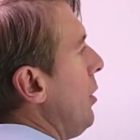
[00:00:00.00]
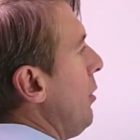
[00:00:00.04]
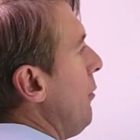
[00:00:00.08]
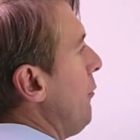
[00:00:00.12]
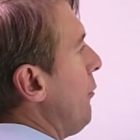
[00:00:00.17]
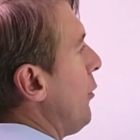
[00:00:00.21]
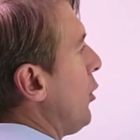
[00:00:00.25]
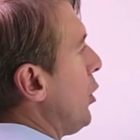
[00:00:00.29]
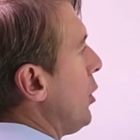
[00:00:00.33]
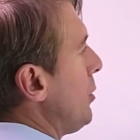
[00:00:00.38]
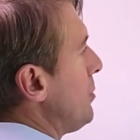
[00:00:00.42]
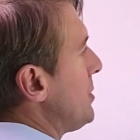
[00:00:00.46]

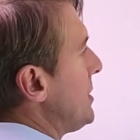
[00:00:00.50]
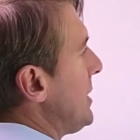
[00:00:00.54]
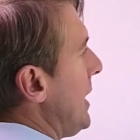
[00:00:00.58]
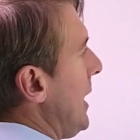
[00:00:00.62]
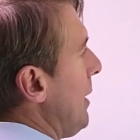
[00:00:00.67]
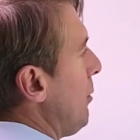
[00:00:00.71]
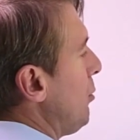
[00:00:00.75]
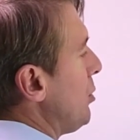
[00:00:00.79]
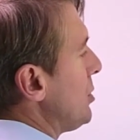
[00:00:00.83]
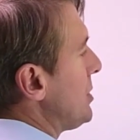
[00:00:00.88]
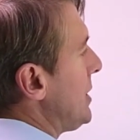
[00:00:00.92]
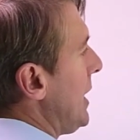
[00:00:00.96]
verbs
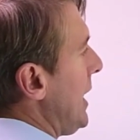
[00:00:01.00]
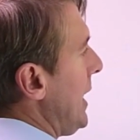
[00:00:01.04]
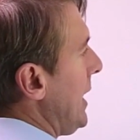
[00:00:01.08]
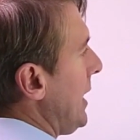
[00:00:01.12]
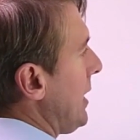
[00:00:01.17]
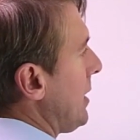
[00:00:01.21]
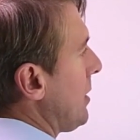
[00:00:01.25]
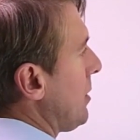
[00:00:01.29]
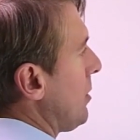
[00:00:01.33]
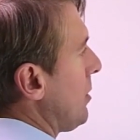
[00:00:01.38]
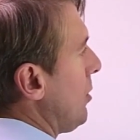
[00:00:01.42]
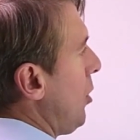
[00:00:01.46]
that will
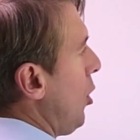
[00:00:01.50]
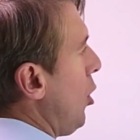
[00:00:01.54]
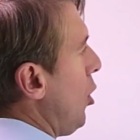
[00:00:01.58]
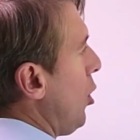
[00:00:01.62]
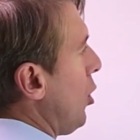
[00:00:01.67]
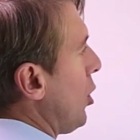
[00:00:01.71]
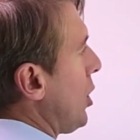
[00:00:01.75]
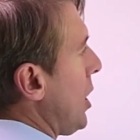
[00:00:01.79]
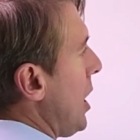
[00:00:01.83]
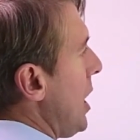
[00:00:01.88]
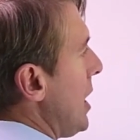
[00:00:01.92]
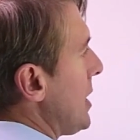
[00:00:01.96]
take
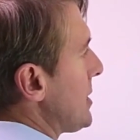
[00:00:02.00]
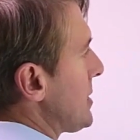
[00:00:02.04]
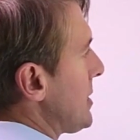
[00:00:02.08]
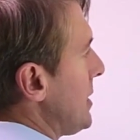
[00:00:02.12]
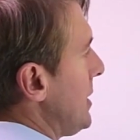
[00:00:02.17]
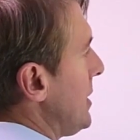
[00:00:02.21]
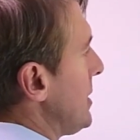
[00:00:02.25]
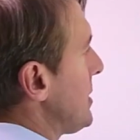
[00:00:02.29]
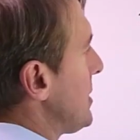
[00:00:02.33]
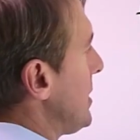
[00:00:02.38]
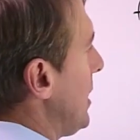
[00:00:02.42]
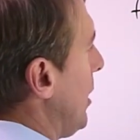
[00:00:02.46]
all consonants,